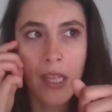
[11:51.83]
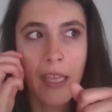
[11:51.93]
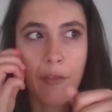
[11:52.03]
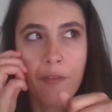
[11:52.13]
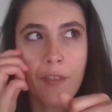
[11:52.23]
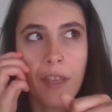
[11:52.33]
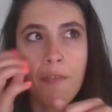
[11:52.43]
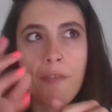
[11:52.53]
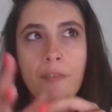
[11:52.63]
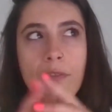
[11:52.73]

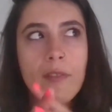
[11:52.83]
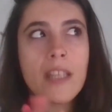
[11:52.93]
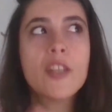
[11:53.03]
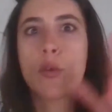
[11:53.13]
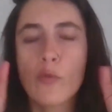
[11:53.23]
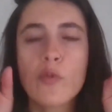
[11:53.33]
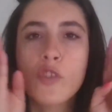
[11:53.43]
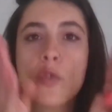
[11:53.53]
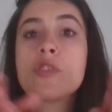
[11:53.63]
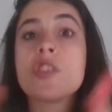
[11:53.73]
if you know,
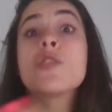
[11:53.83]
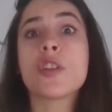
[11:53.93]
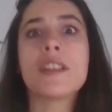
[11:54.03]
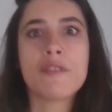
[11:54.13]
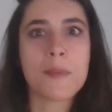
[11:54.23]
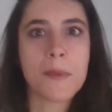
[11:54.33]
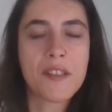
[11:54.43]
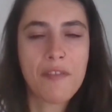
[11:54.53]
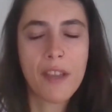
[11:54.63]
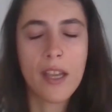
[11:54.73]
to deliver
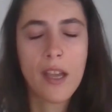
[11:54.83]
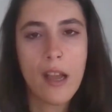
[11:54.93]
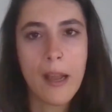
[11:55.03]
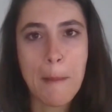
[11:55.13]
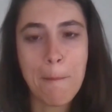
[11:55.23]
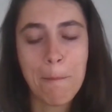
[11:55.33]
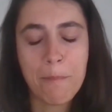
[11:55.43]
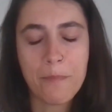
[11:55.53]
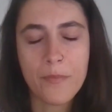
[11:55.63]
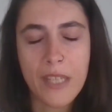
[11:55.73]
specific
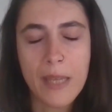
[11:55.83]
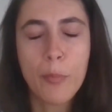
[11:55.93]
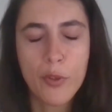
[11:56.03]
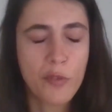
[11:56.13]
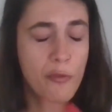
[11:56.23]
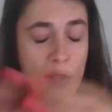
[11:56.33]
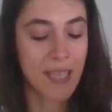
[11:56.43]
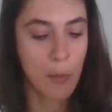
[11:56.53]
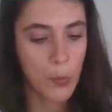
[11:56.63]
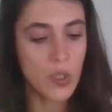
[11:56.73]
input. So for
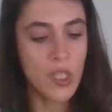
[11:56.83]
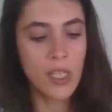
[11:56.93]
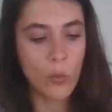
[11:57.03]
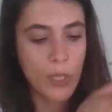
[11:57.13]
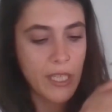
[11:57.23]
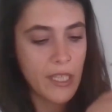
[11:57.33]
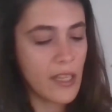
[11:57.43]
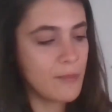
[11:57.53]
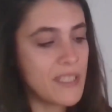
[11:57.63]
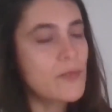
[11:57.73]
example,
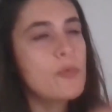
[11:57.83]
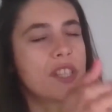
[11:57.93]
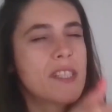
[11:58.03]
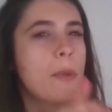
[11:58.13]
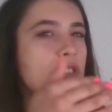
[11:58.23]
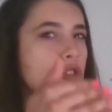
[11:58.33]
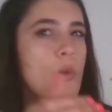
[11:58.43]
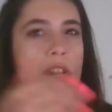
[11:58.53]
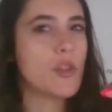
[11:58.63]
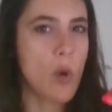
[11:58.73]
it really depends on
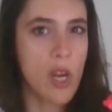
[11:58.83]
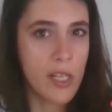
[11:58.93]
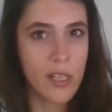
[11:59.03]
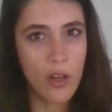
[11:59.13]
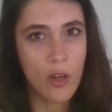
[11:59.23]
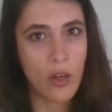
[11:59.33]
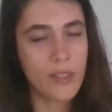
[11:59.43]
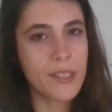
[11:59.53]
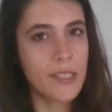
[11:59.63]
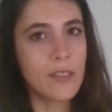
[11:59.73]
where you are
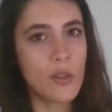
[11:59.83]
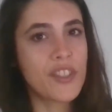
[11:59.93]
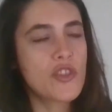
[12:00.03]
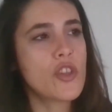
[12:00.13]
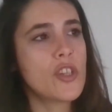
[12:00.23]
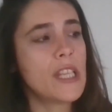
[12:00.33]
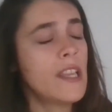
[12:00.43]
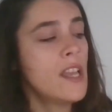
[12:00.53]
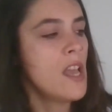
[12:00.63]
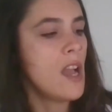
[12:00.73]
on the
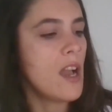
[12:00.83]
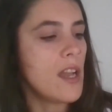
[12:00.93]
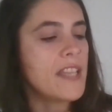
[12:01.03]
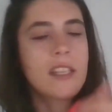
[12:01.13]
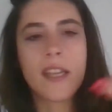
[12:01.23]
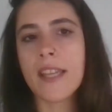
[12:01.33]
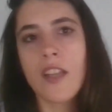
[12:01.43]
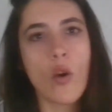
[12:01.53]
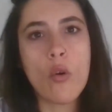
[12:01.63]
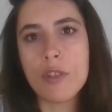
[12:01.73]
journey. It can
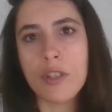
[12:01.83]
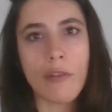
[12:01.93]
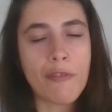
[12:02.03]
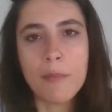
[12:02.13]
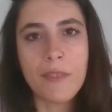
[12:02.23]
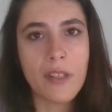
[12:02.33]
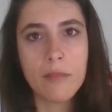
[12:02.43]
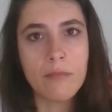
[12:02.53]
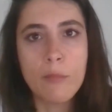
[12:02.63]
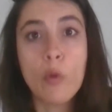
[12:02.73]
go, you know, from
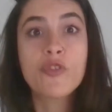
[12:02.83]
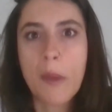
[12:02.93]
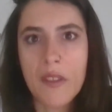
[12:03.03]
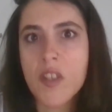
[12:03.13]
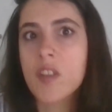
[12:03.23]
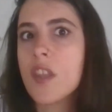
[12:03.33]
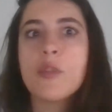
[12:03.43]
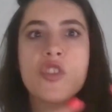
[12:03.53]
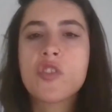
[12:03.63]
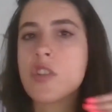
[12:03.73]
the most basic thing,
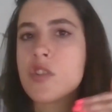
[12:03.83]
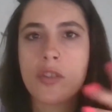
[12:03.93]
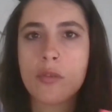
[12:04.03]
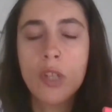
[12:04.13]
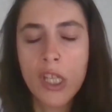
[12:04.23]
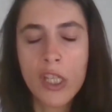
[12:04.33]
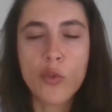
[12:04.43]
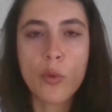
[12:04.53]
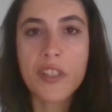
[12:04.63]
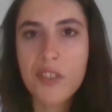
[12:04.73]
which is just to do a